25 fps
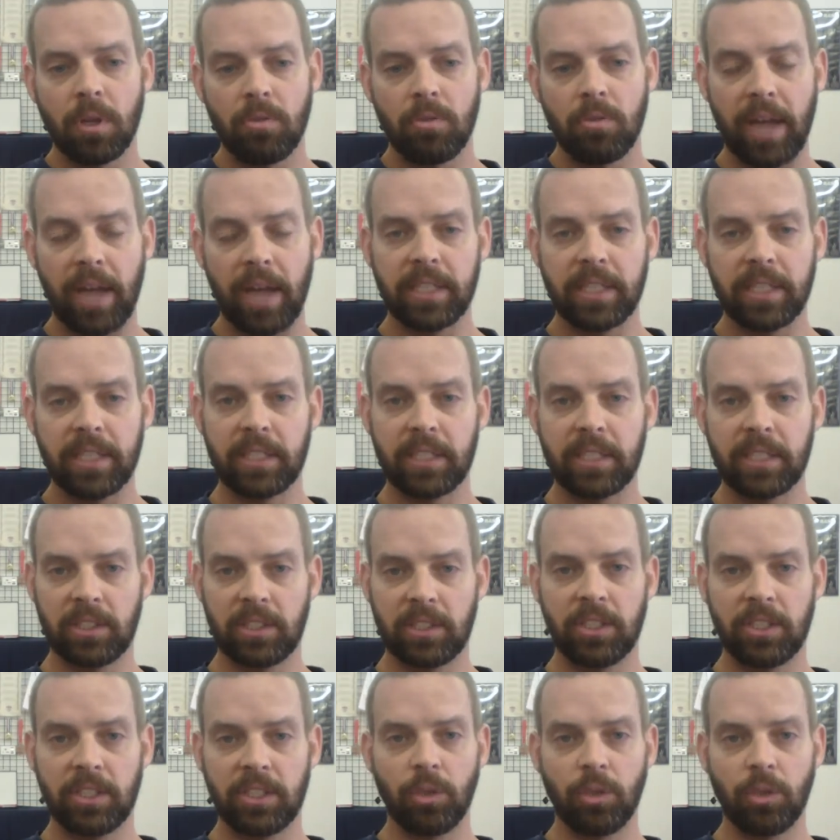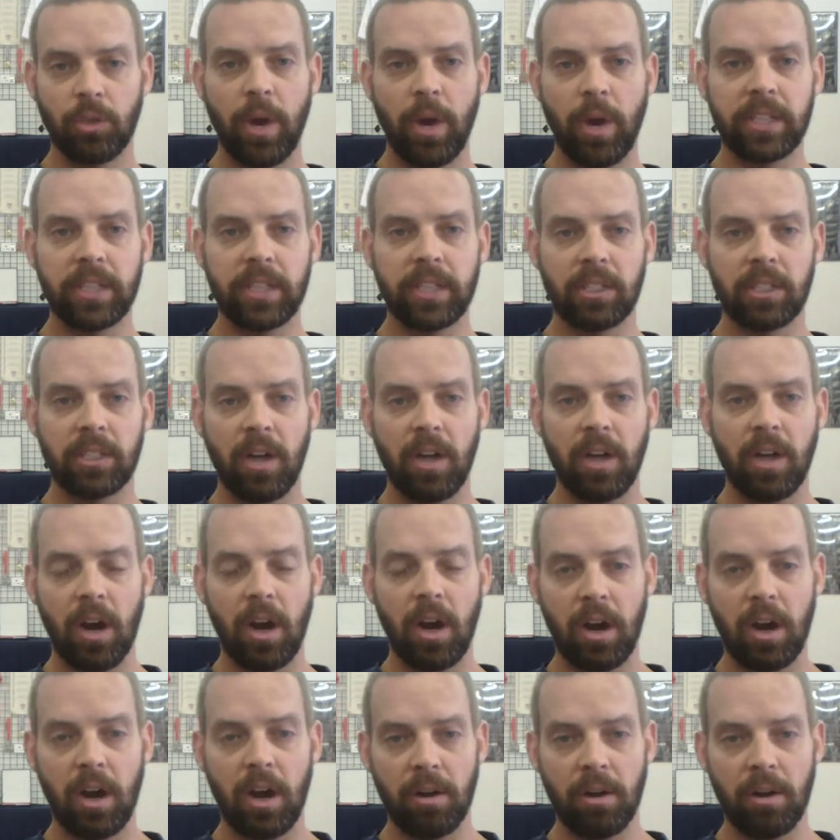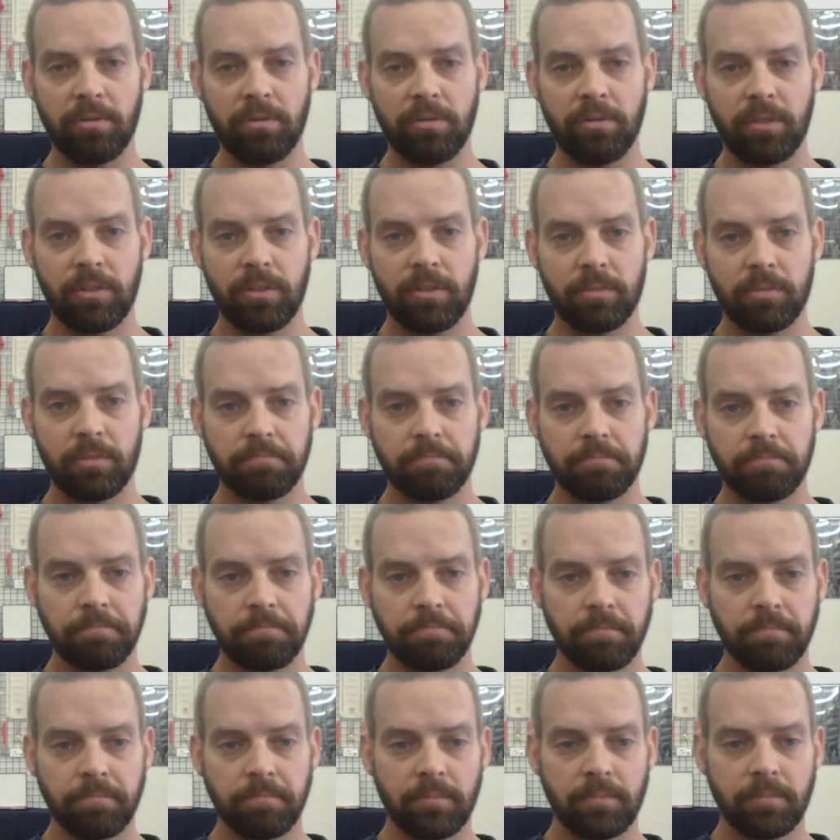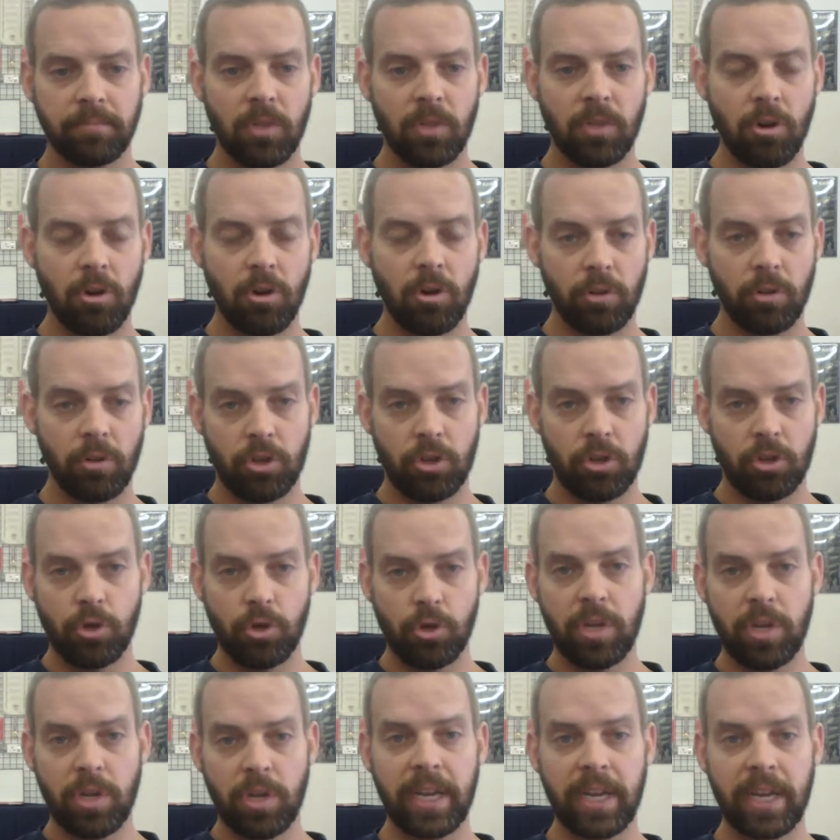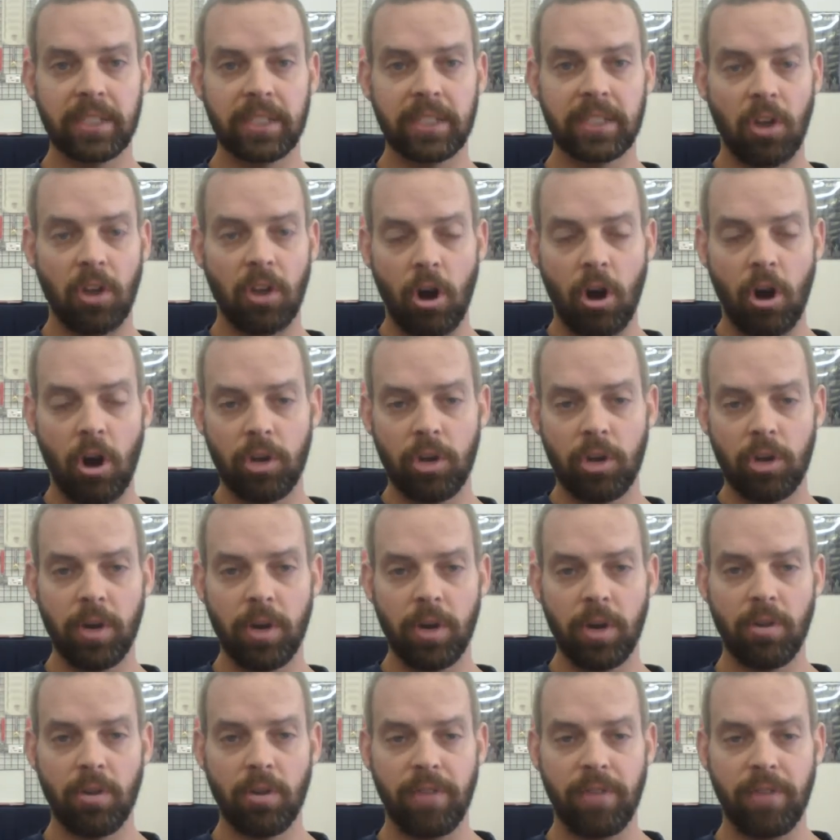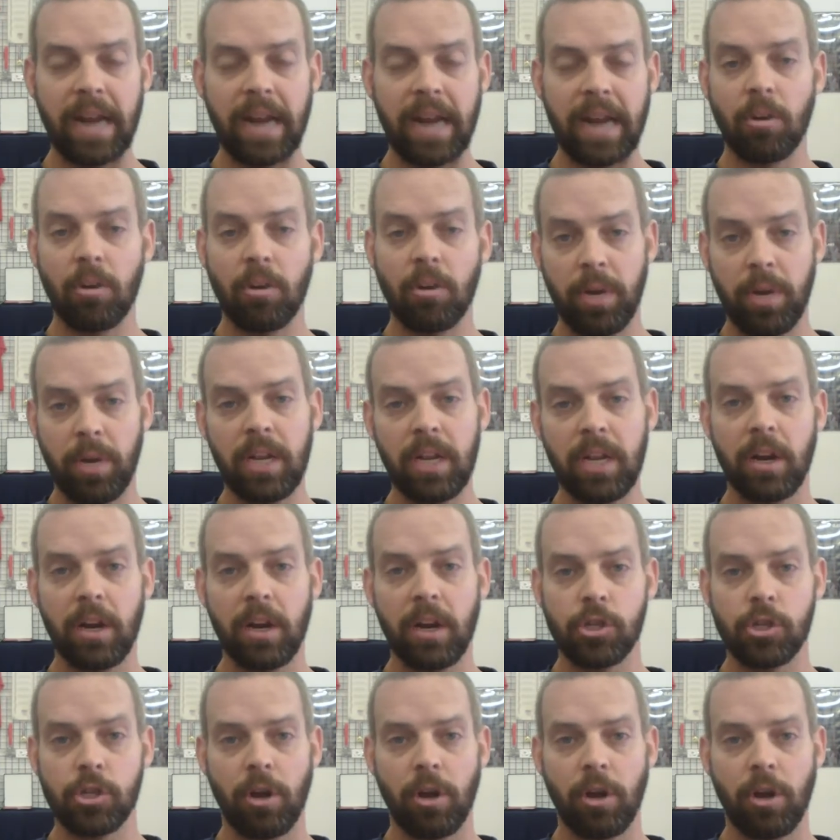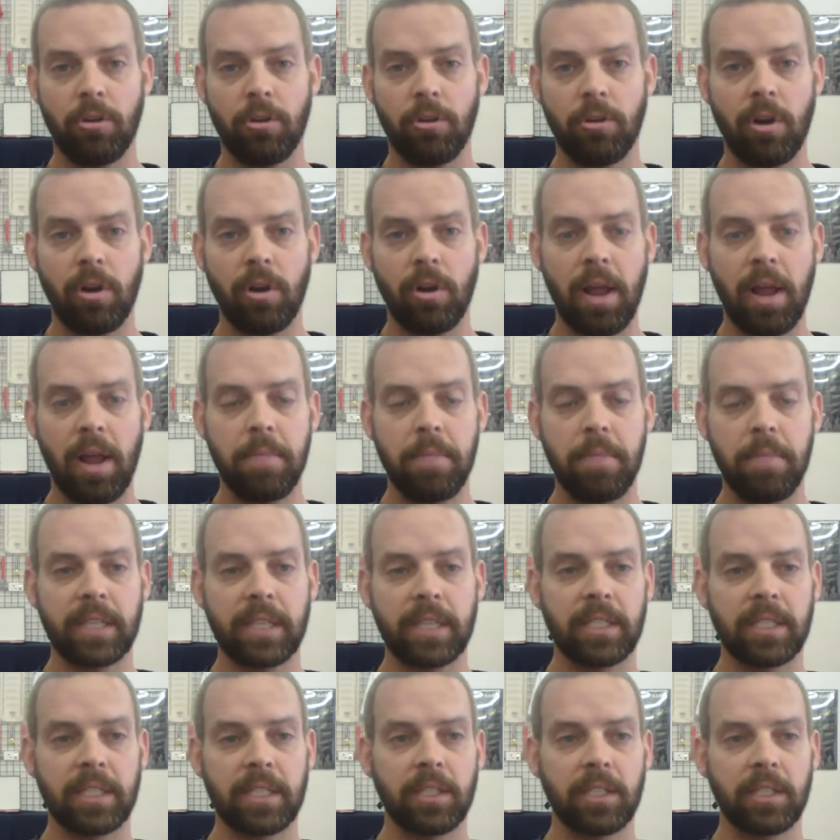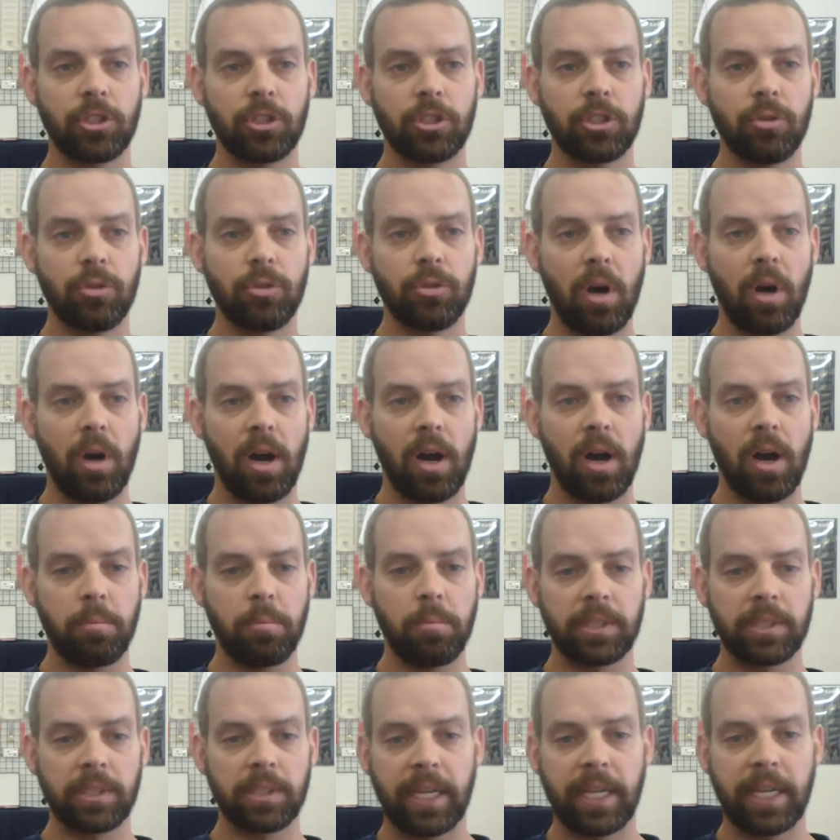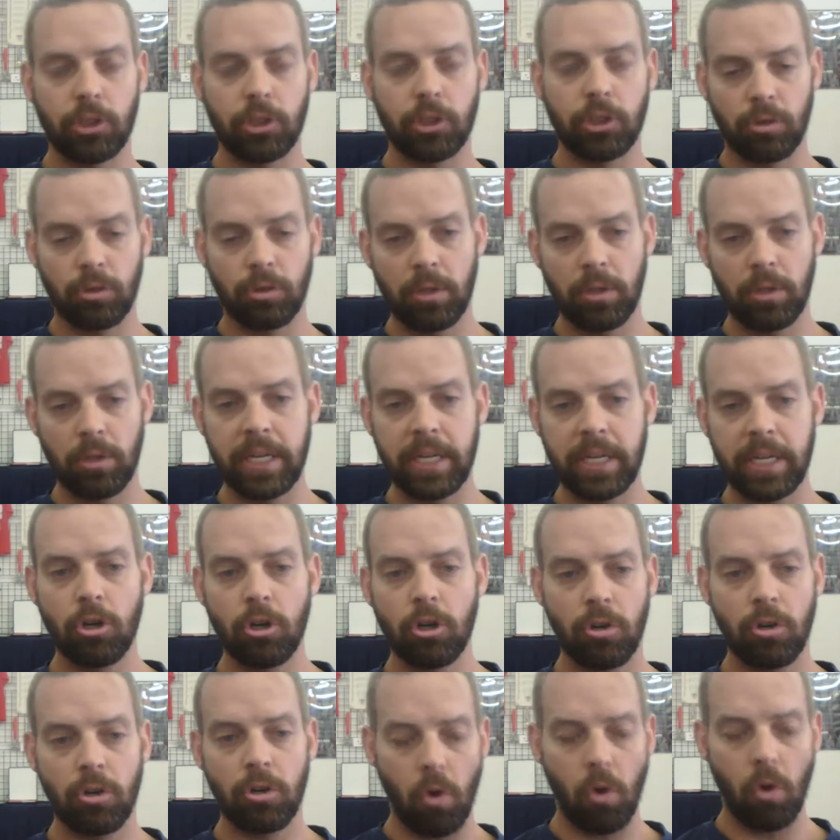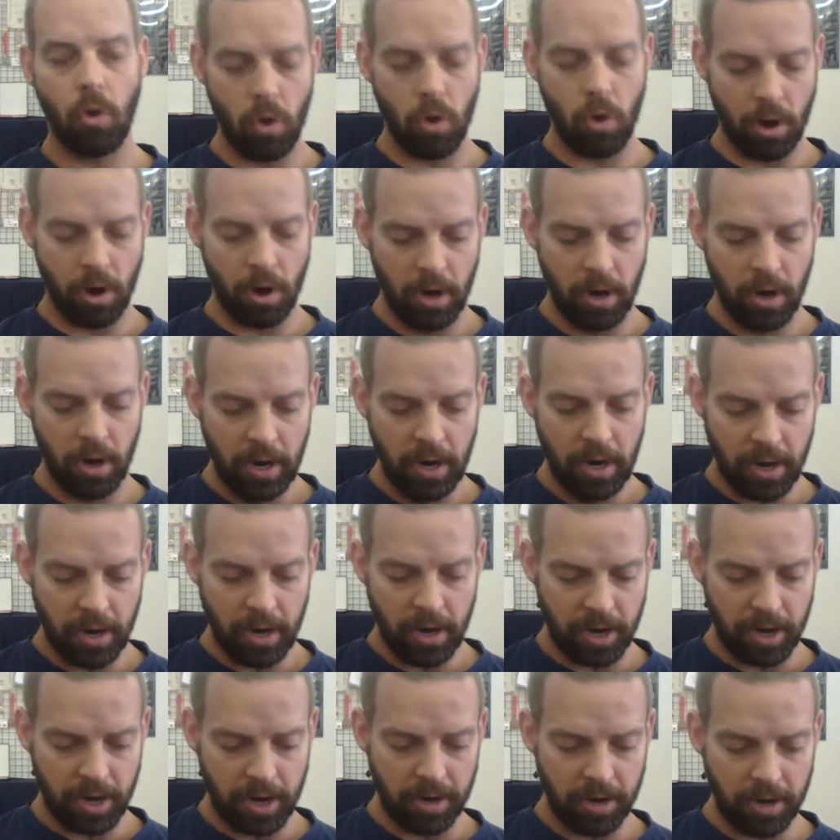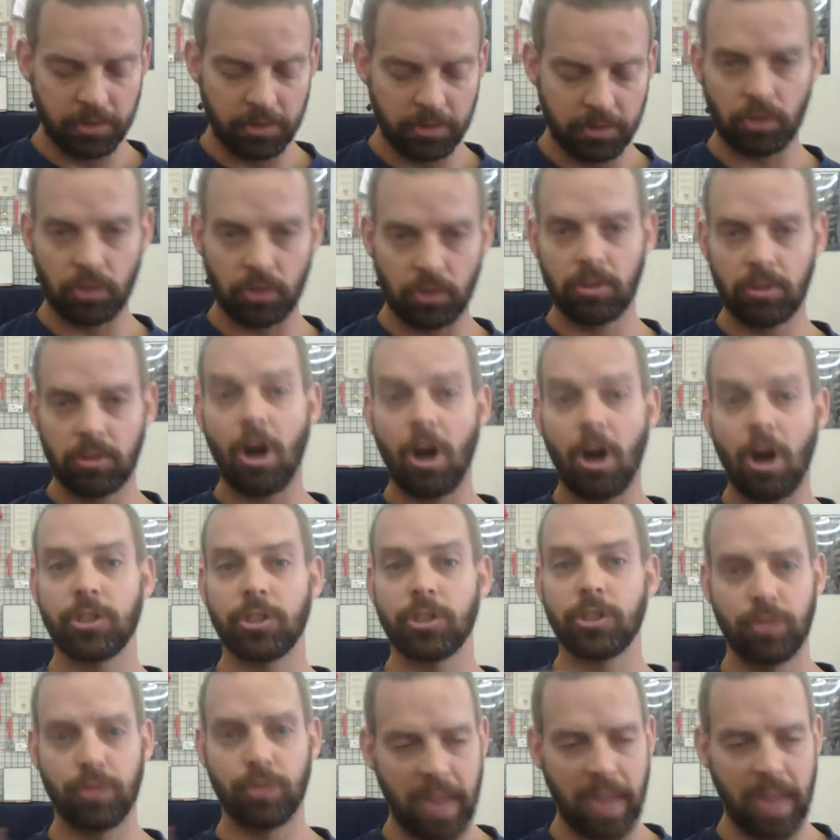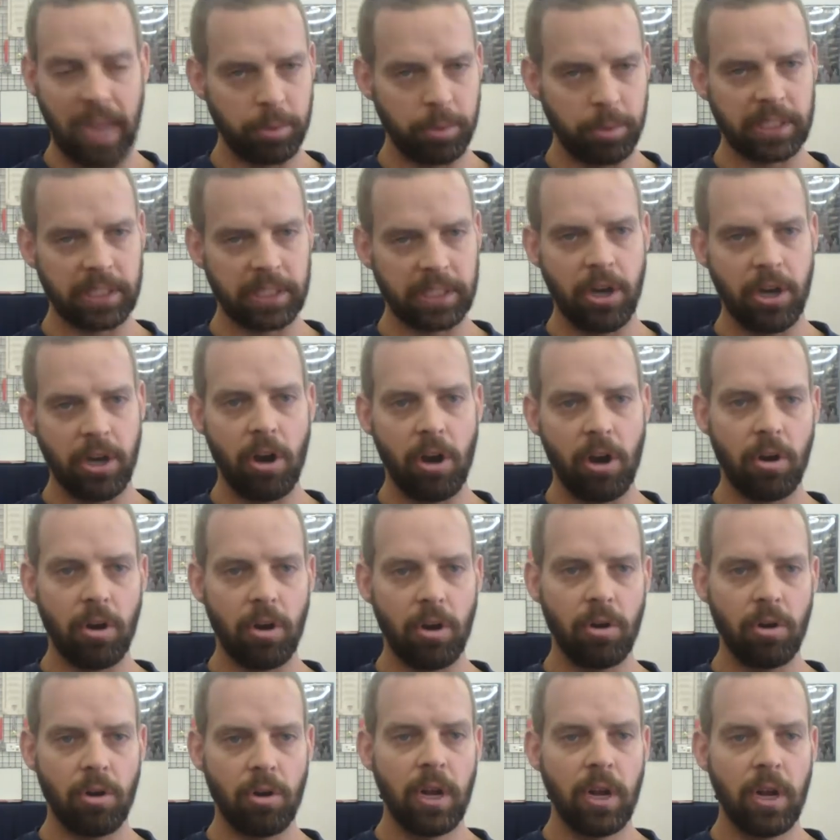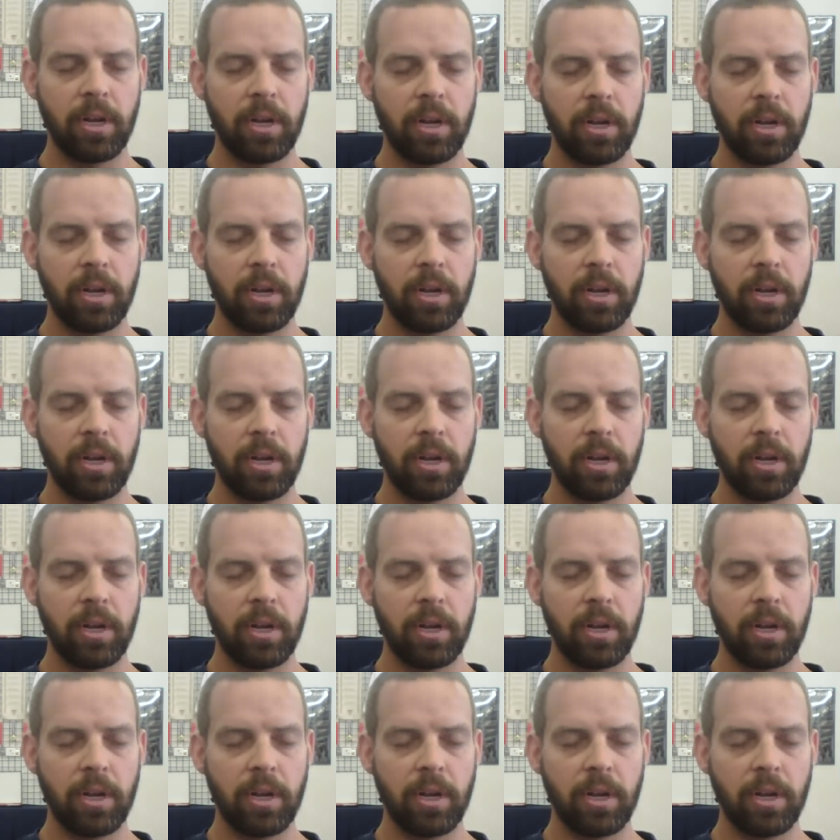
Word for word: that takes a situation of you know two kids arguing or fighting or picking on each other and makes it into a potential legal or um, lawsuit type of scenario.